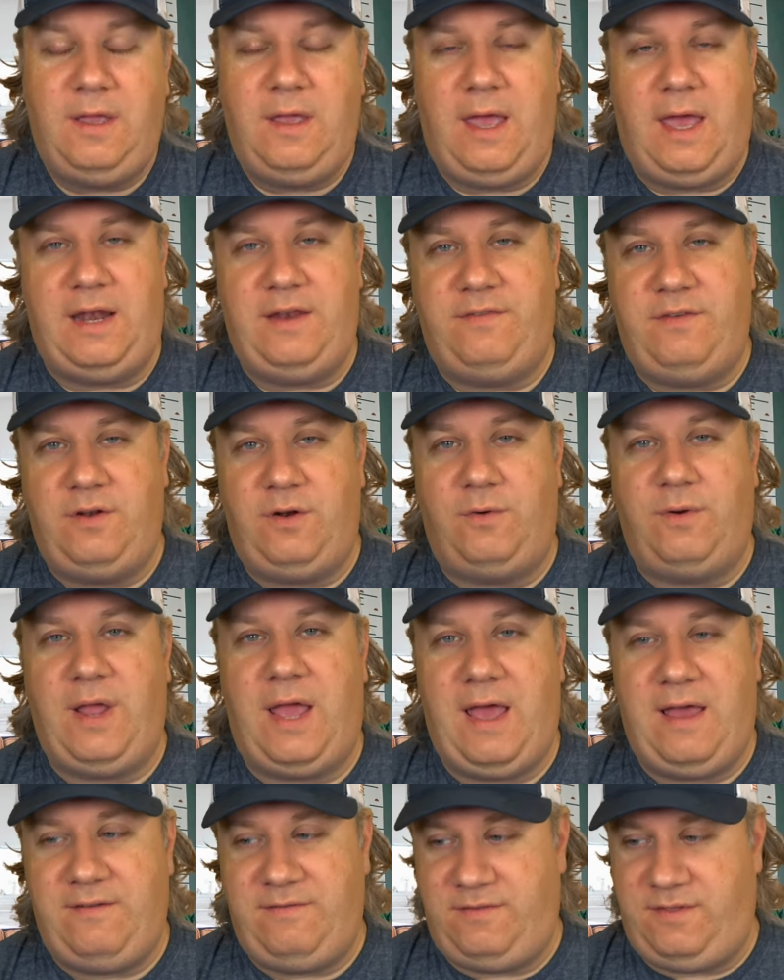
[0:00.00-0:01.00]
And if you don't
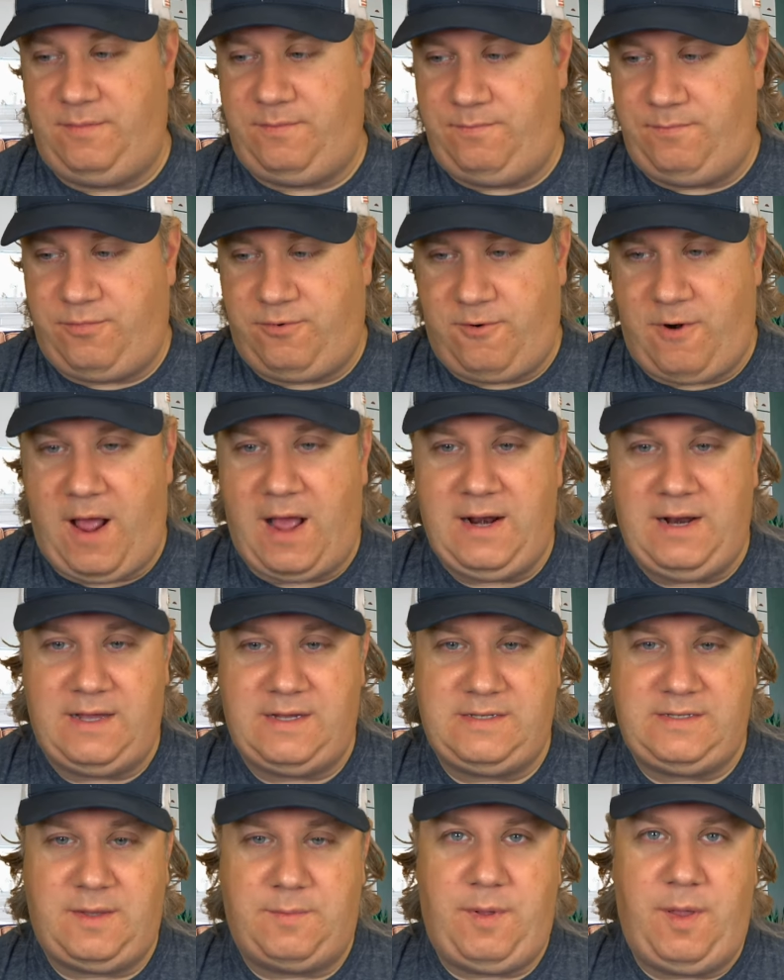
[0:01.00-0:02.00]
have the
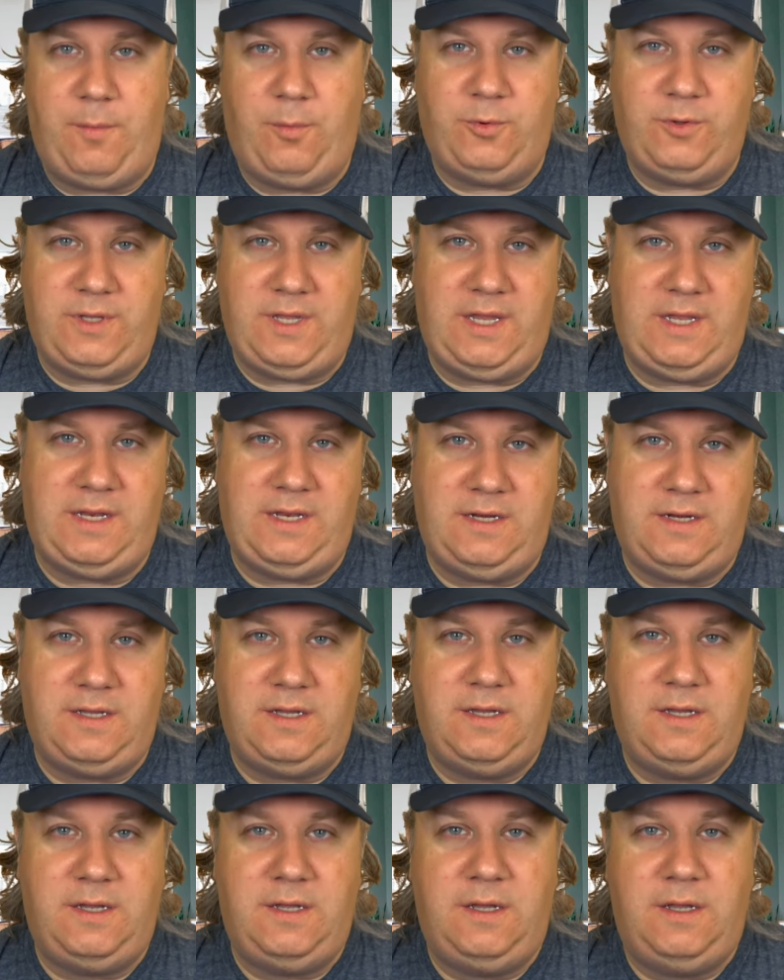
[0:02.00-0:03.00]
products that people need,
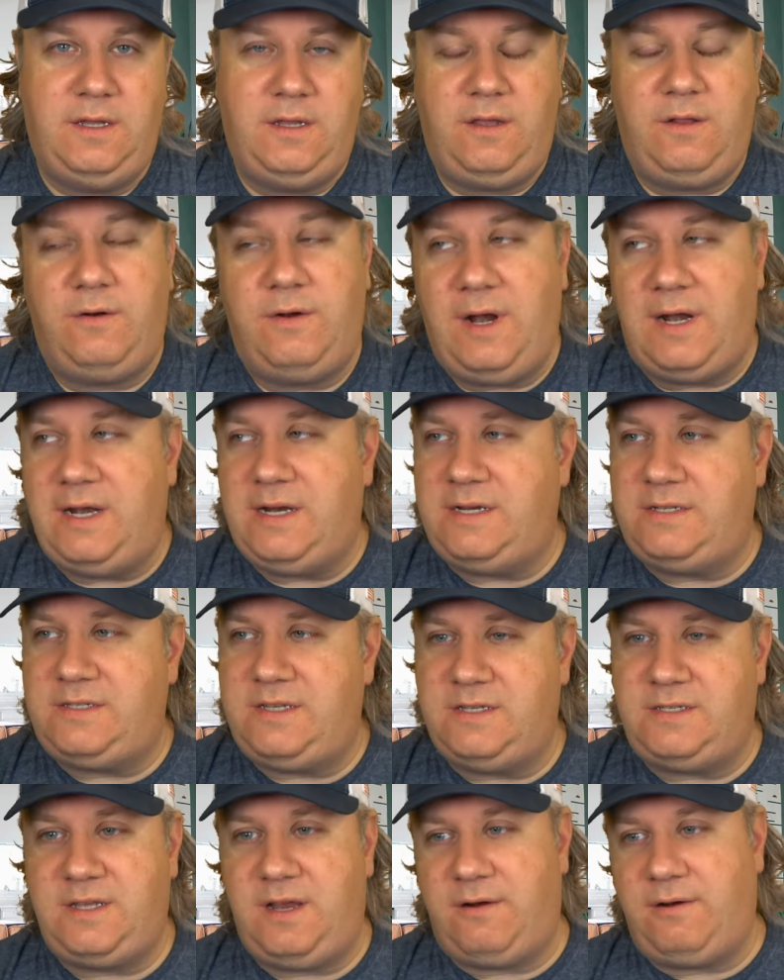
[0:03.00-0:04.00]
you know, not
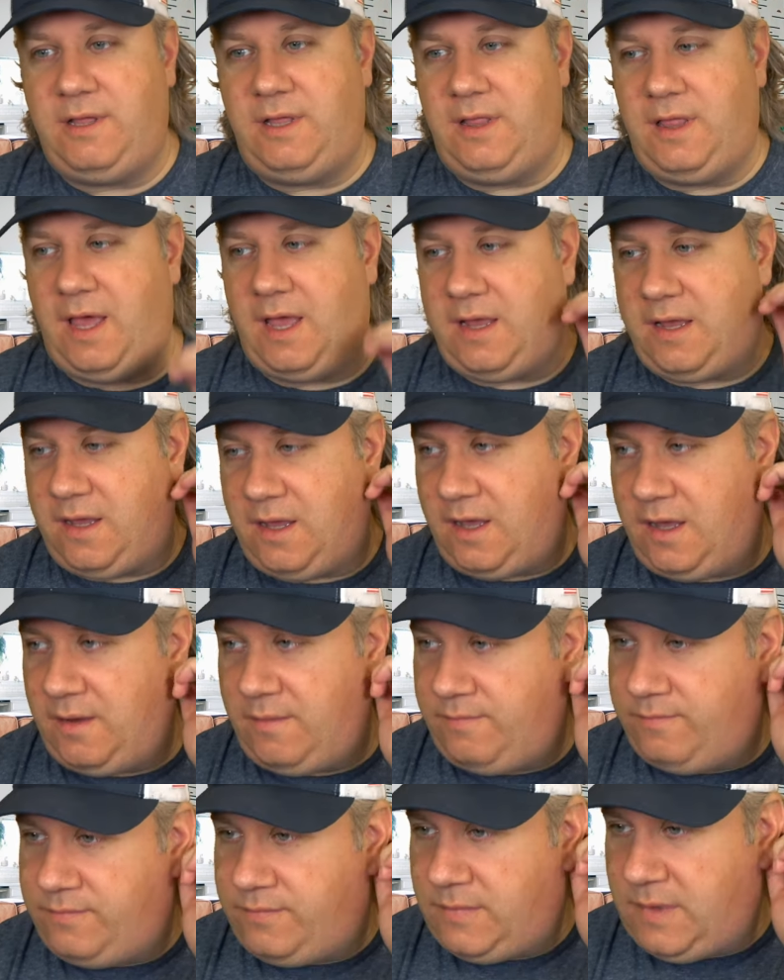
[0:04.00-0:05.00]
necessarily like,
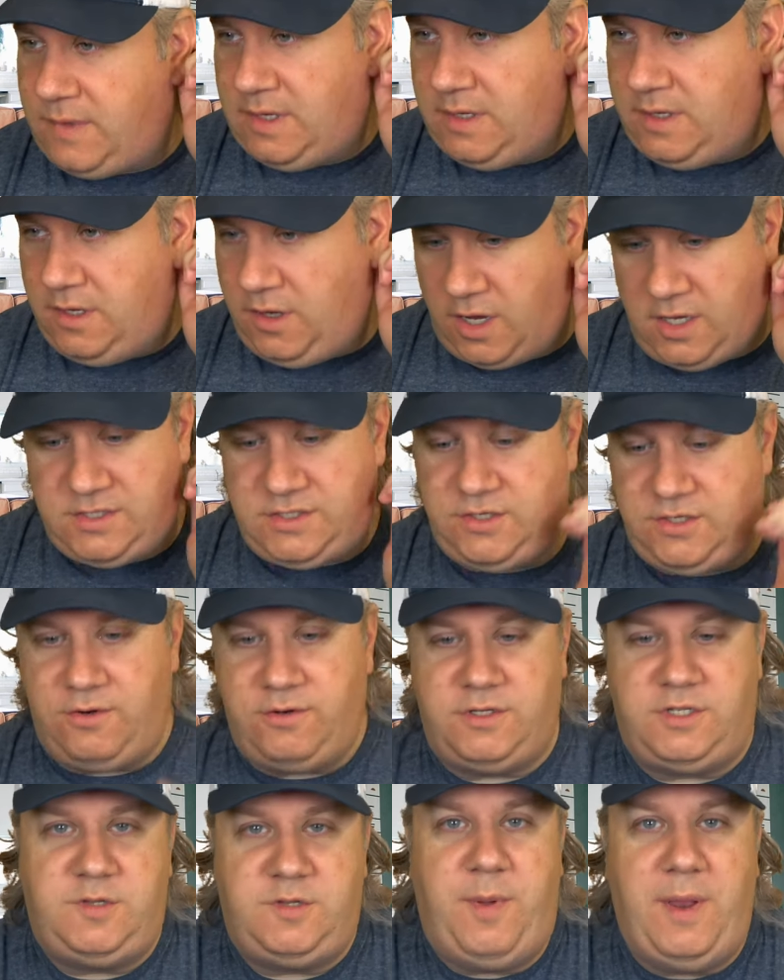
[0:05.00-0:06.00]
um, a
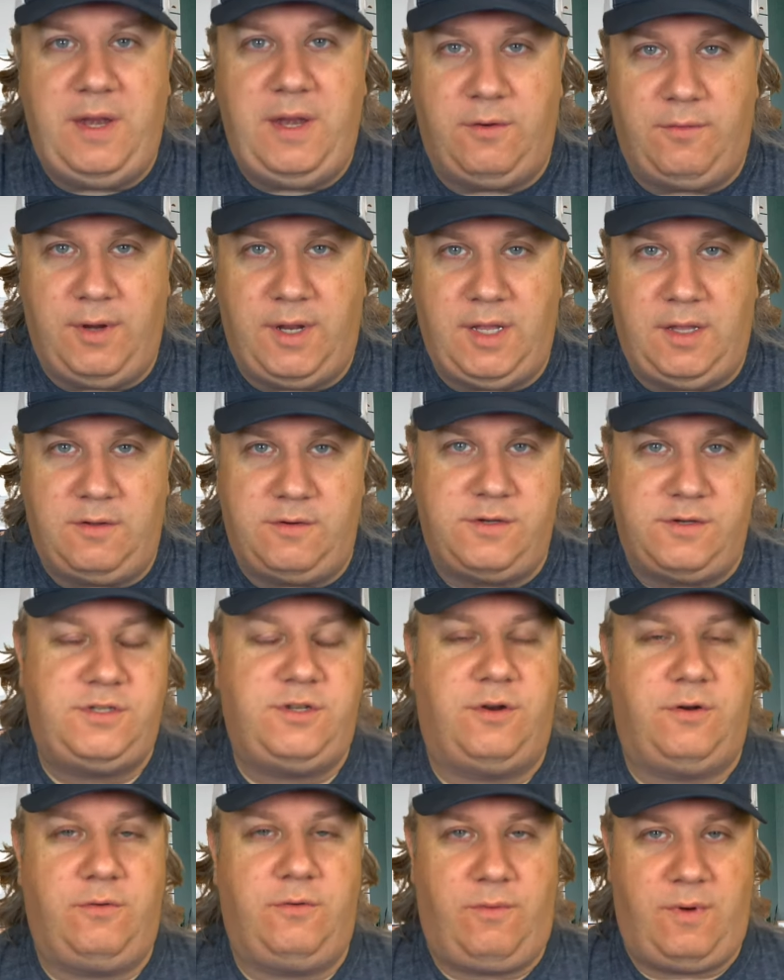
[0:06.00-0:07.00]
certain spinning reel or a
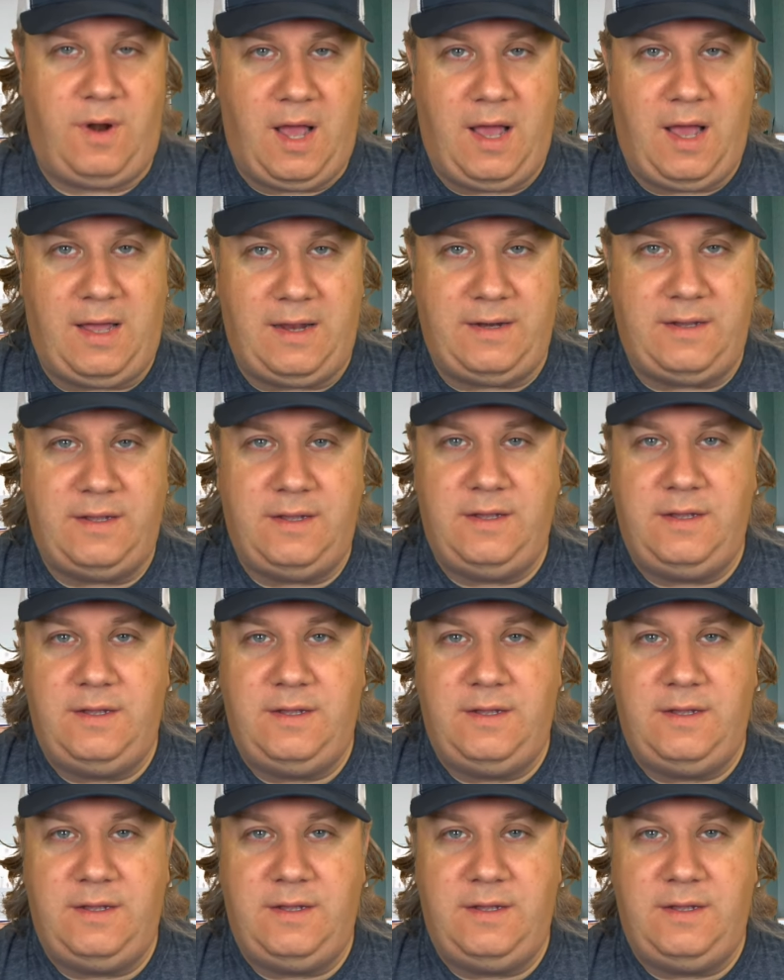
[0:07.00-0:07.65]
certain rod.